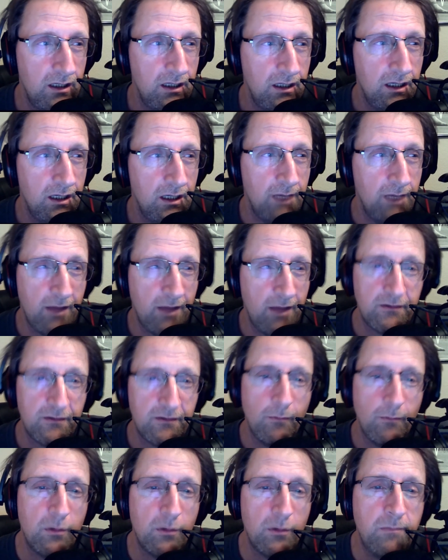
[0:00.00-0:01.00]
I'm not the
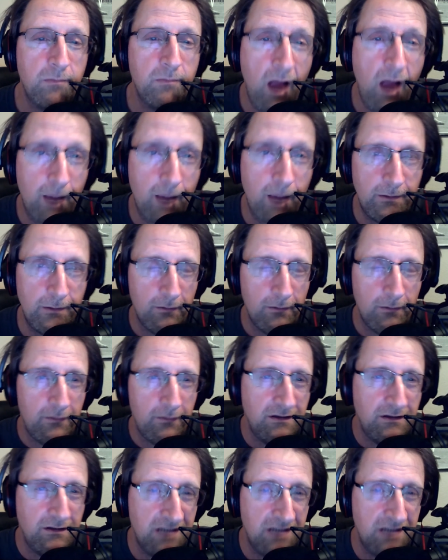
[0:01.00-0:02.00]
most popular in
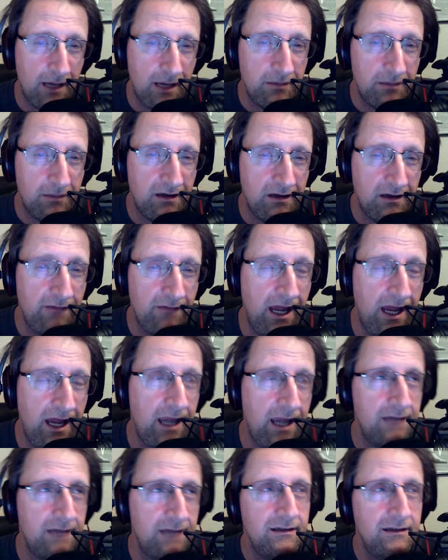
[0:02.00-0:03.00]
the jobs that I've
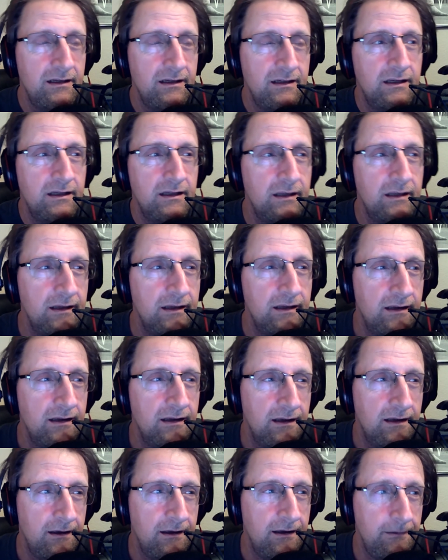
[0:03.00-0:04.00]
had.
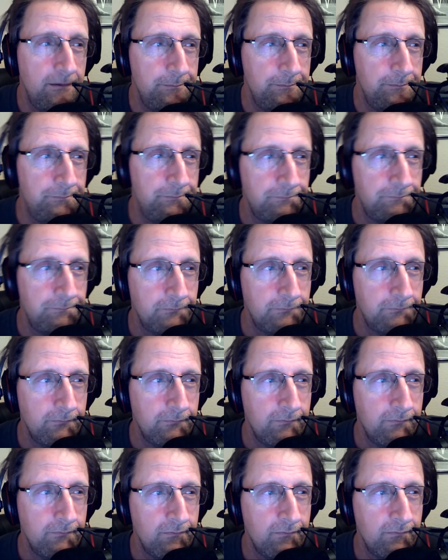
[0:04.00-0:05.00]
I'm
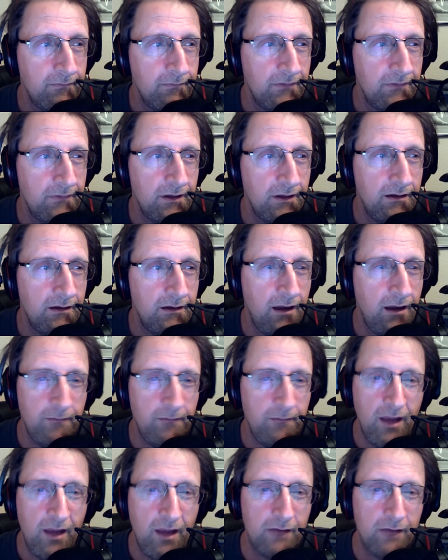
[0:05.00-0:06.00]

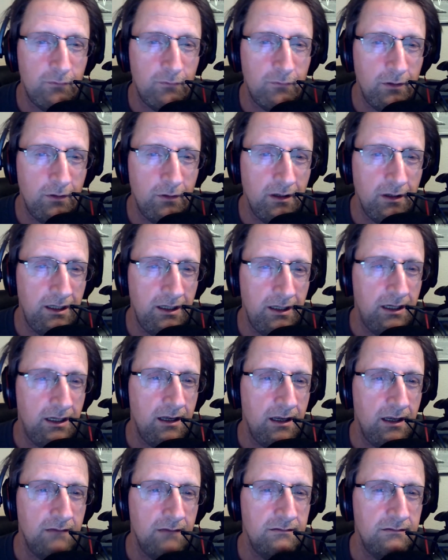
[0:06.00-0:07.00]
not really,
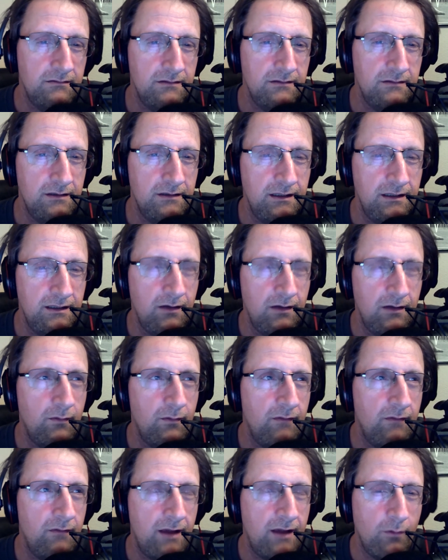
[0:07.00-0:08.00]
I
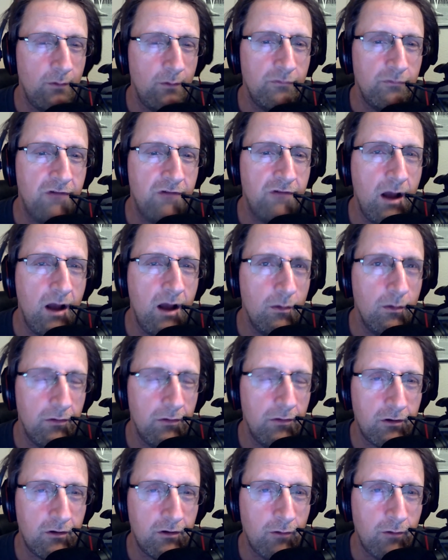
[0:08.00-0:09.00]
don't follow the
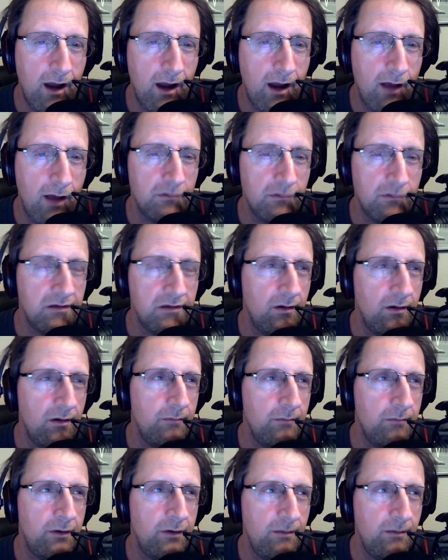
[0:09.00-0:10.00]
crowd, so I'm
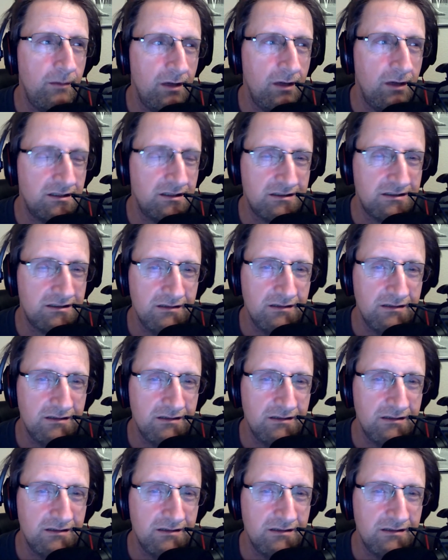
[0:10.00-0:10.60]
pretty much